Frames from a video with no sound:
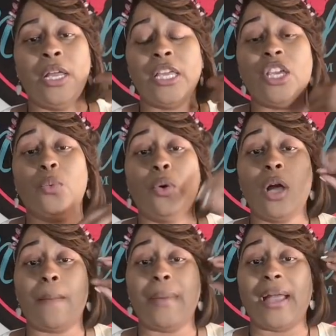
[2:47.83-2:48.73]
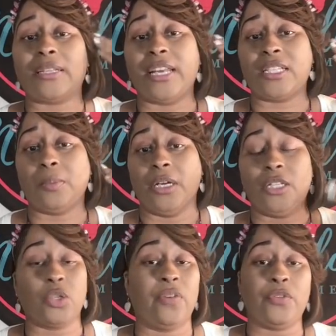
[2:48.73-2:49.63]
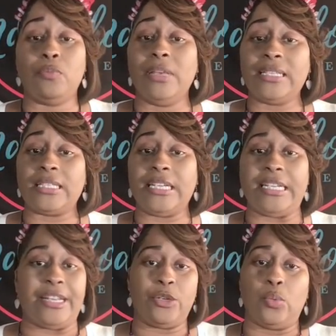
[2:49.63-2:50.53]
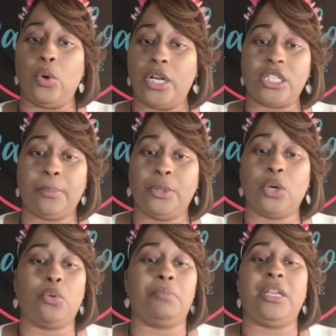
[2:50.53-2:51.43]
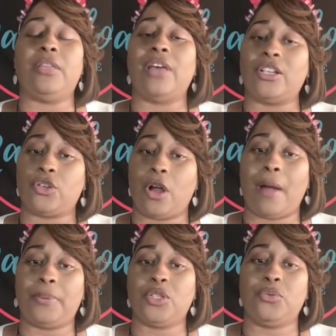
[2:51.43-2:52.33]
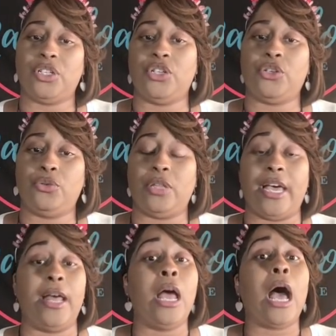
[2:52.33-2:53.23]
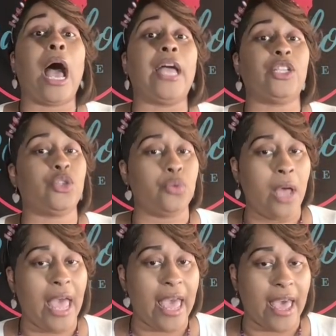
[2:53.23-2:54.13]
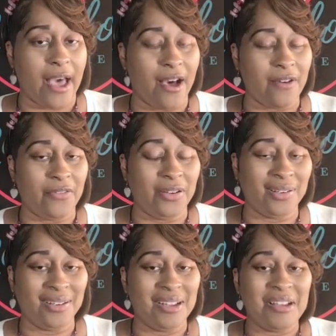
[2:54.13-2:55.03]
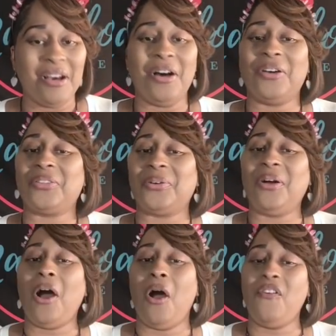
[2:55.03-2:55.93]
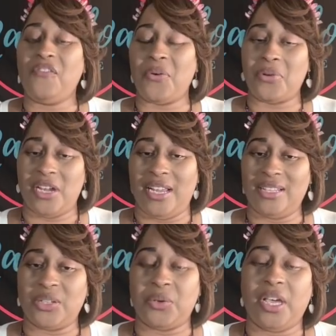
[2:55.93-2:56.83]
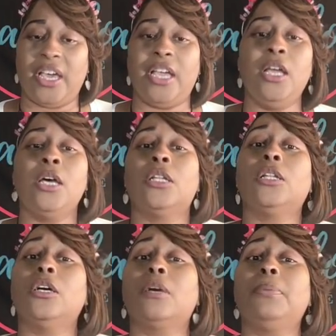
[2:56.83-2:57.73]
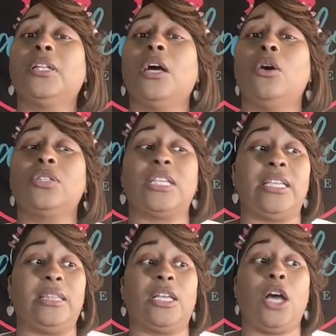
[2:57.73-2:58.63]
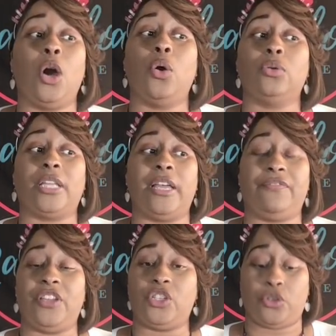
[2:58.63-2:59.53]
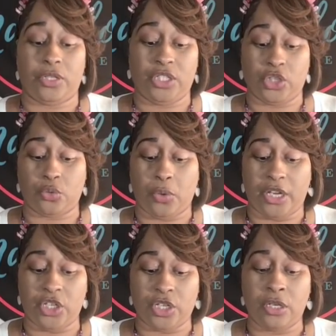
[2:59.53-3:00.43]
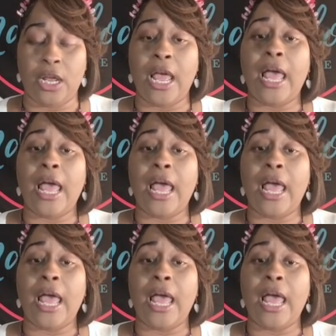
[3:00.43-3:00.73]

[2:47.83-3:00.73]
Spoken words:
It will come back next month. So if you missed it and you want to book with me, that's your opportunity to do that. I do have other offerings, okay? Look below to get the code that fits your situation.